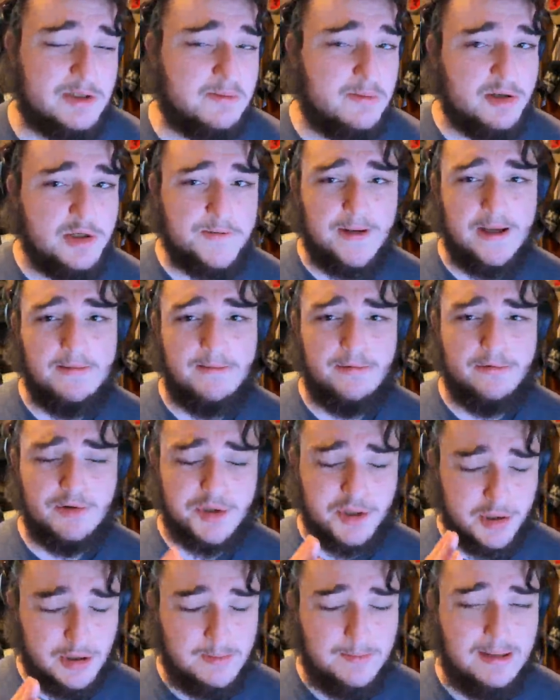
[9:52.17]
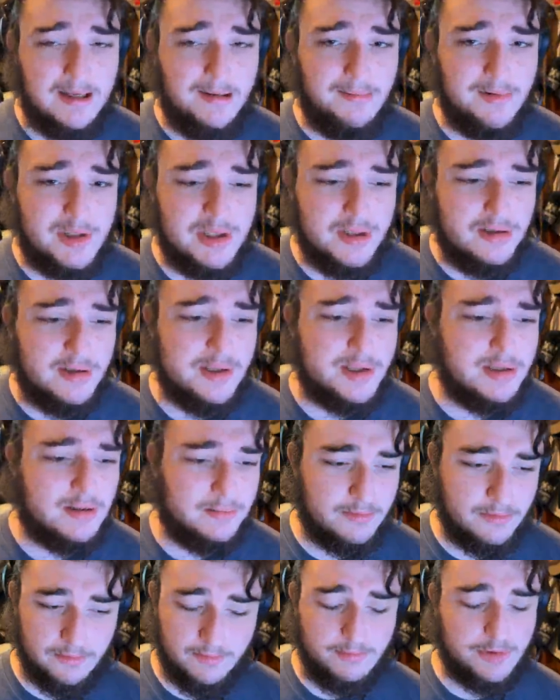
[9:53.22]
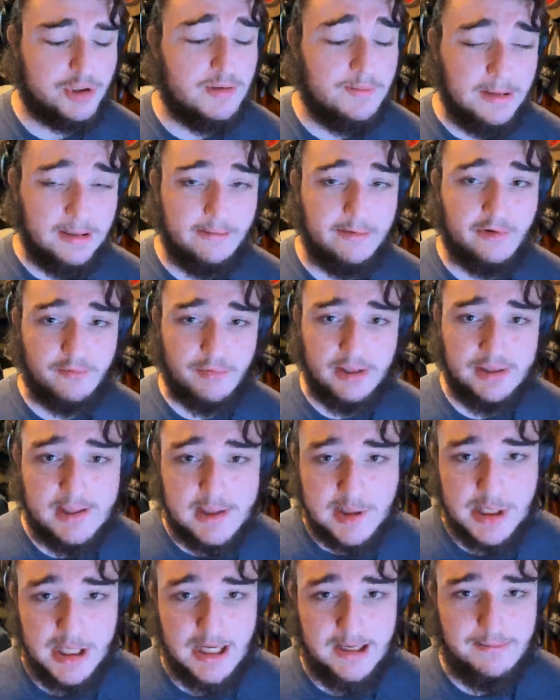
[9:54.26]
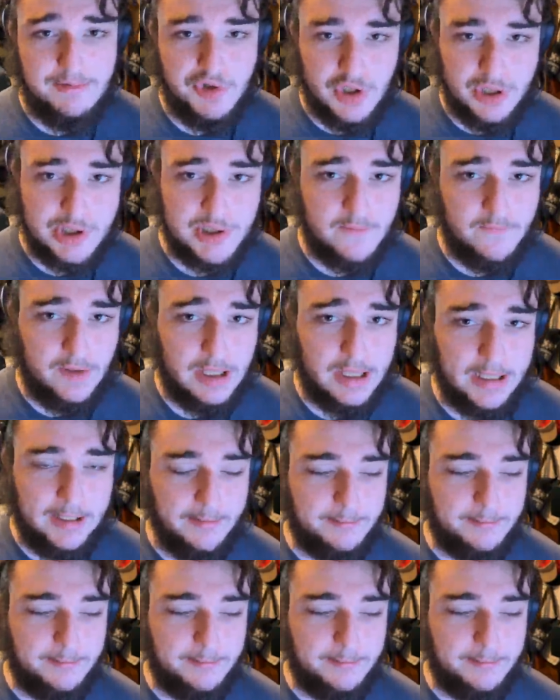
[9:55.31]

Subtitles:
most people should be able to run this game just fine.